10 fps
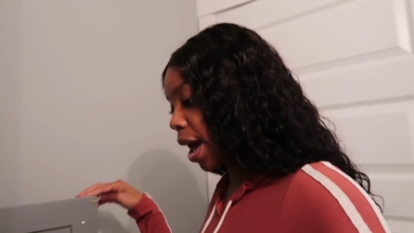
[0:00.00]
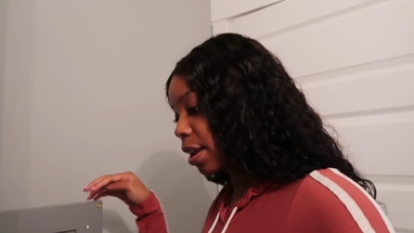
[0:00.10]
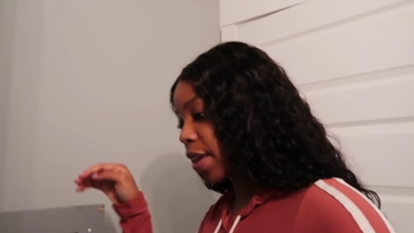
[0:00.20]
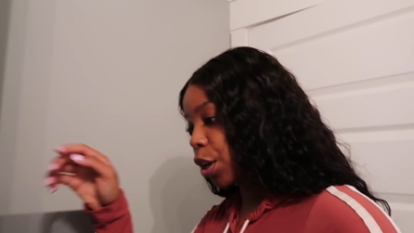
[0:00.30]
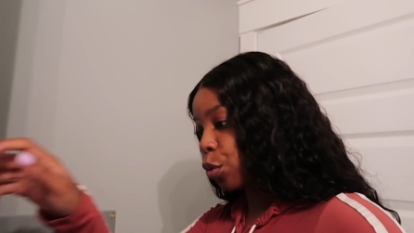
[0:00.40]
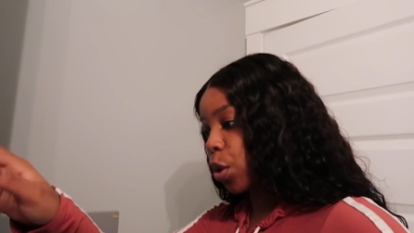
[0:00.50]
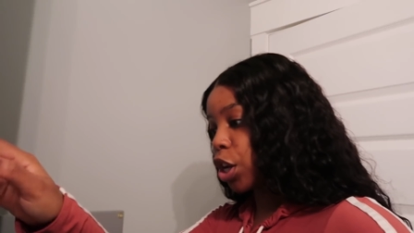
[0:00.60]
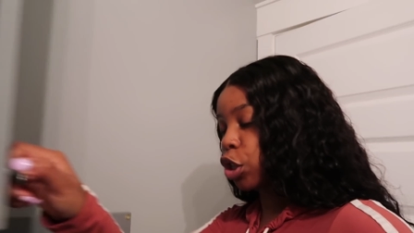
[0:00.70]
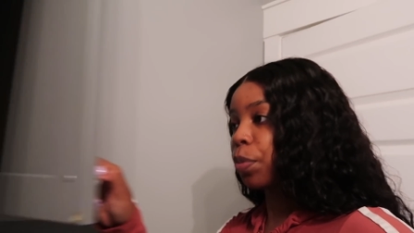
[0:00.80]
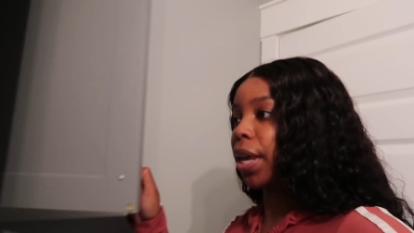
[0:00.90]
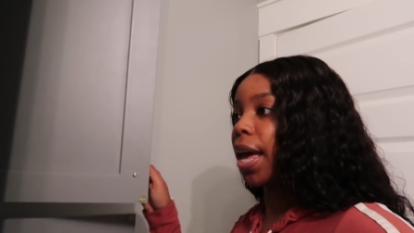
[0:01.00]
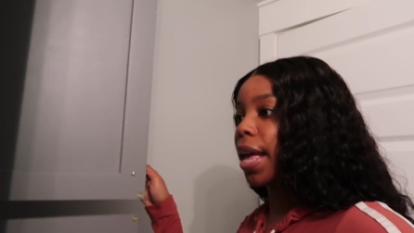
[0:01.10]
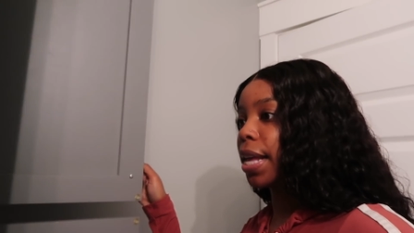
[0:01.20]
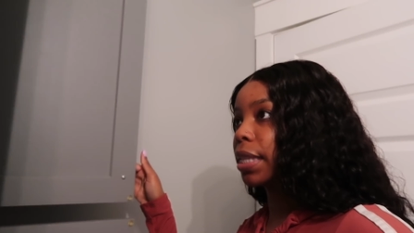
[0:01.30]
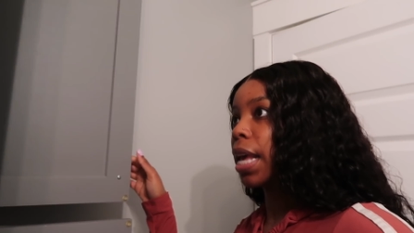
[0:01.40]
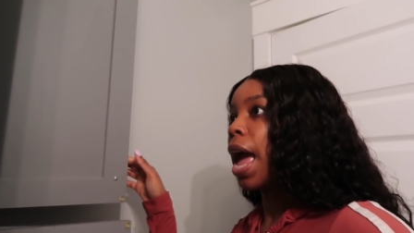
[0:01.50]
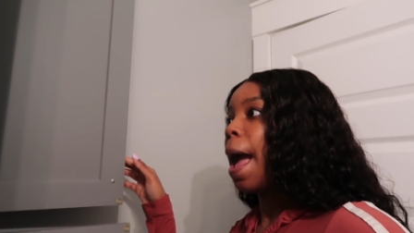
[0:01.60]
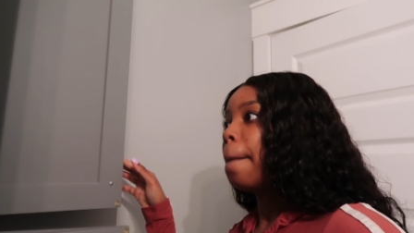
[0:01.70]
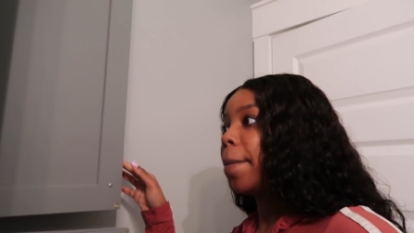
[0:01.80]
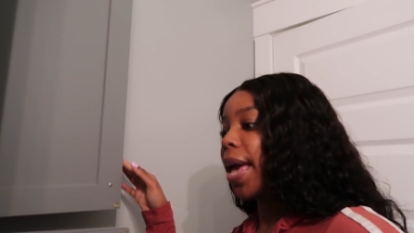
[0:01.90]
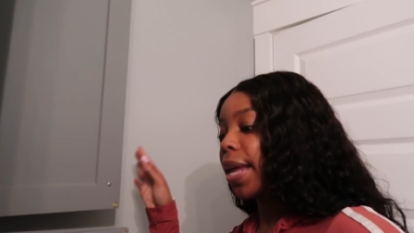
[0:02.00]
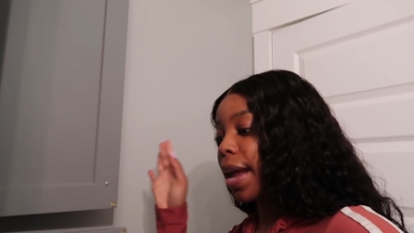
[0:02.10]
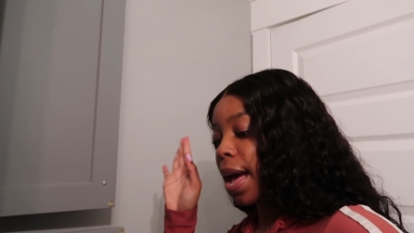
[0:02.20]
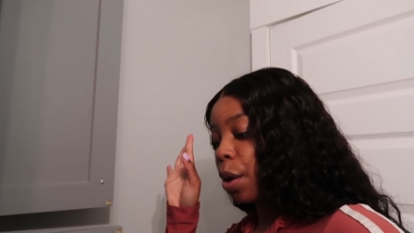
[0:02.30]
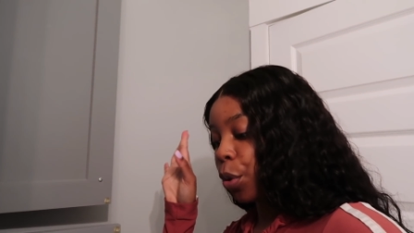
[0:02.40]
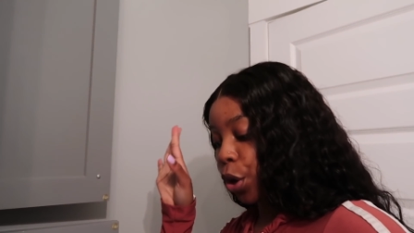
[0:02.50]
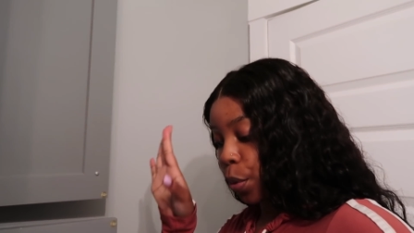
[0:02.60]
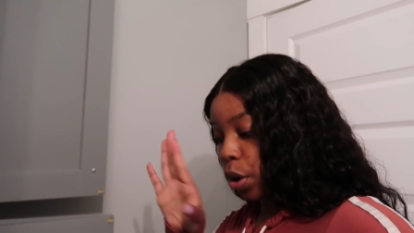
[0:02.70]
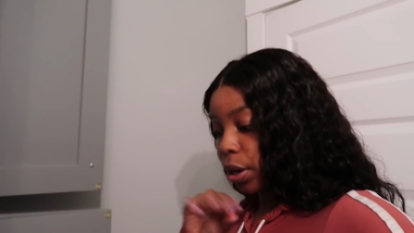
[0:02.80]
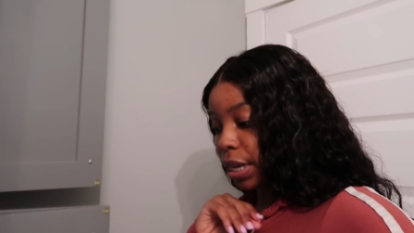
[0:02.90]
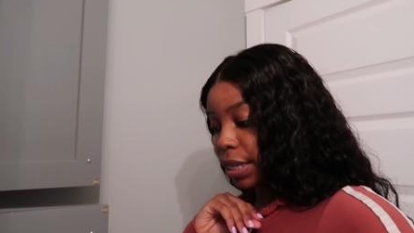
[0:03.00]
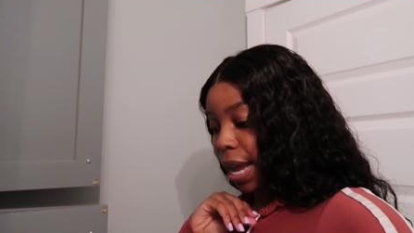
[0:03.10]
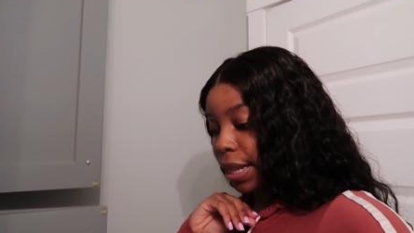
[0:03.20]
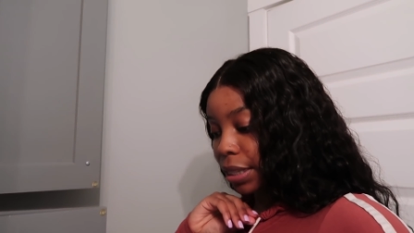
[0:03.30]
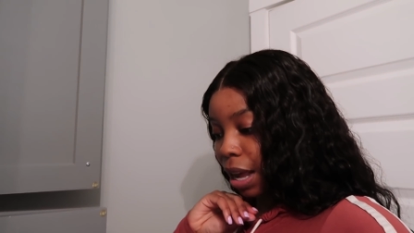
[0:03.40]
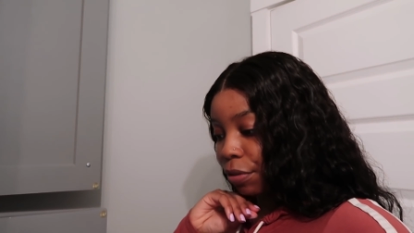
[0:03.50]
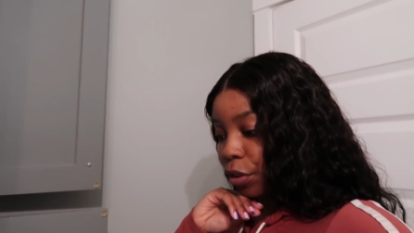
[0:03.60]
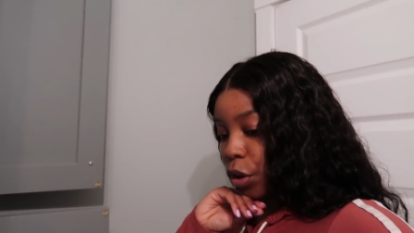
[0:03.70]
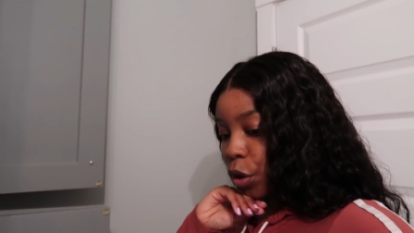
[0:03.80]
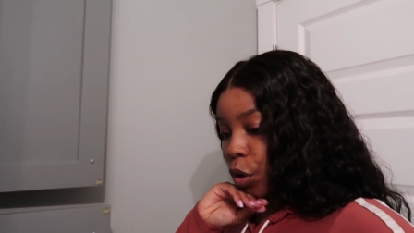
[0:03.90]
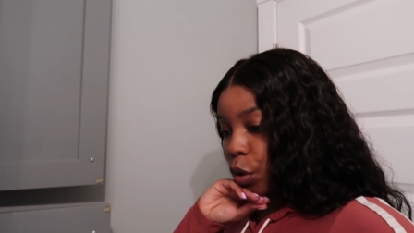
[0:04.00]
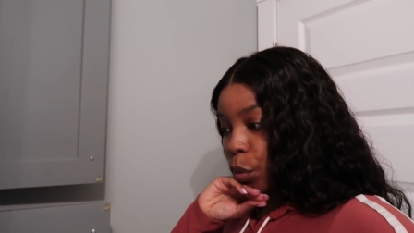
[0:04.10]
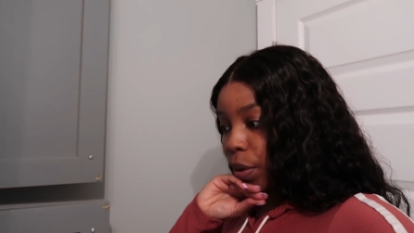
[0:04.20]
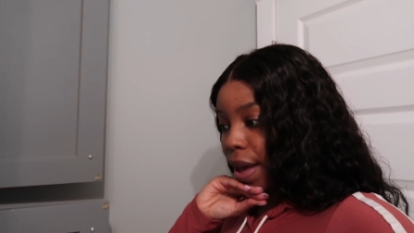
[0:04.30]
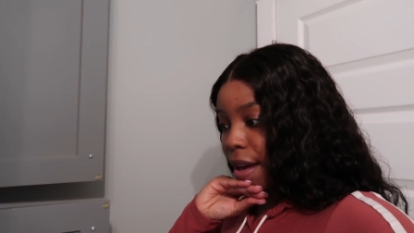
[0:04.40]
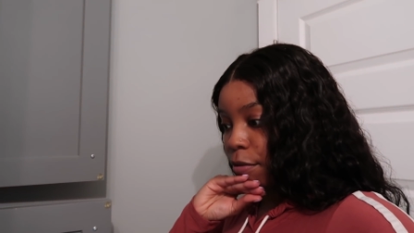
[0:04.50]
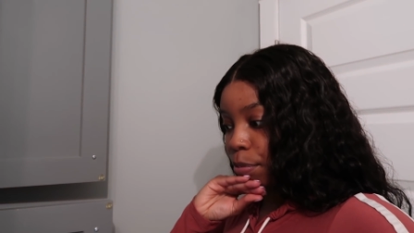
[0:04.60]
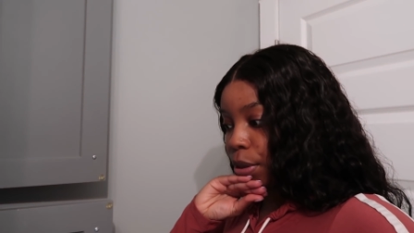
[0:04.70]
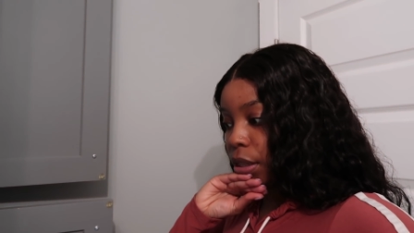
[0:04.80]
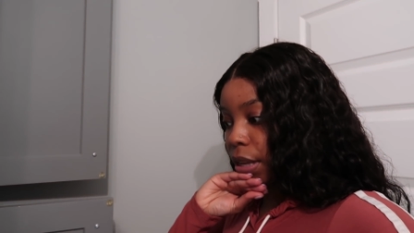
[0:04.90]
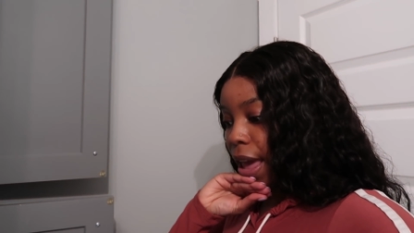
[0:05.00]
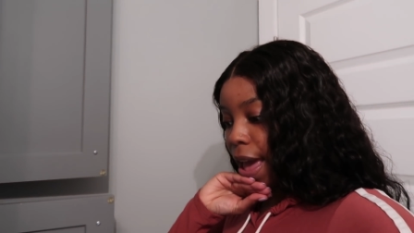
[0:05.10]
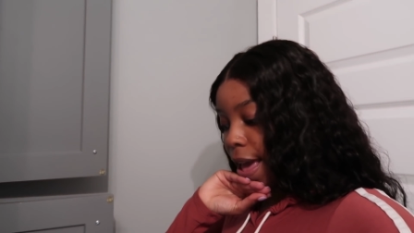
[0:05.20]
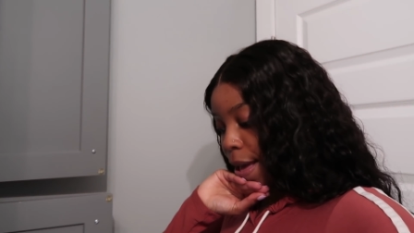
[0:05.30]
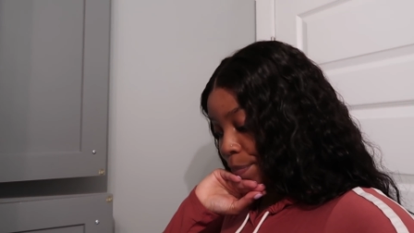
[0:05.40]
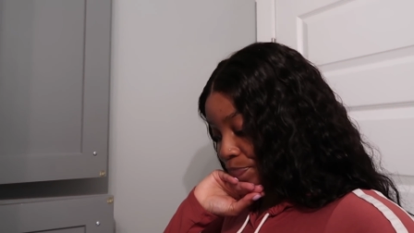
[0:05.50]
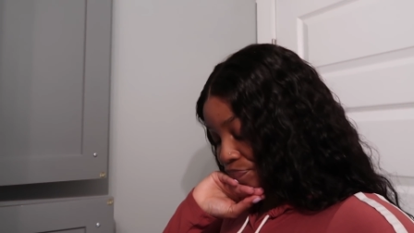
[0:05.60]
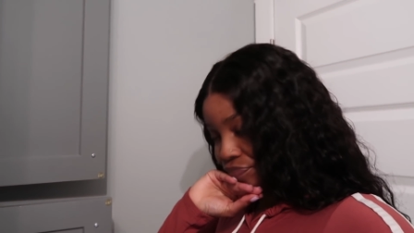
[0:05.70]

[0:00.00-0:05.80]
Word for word: kind of in a rush because Bae and I, we're going on a date this afternoon. We have booked a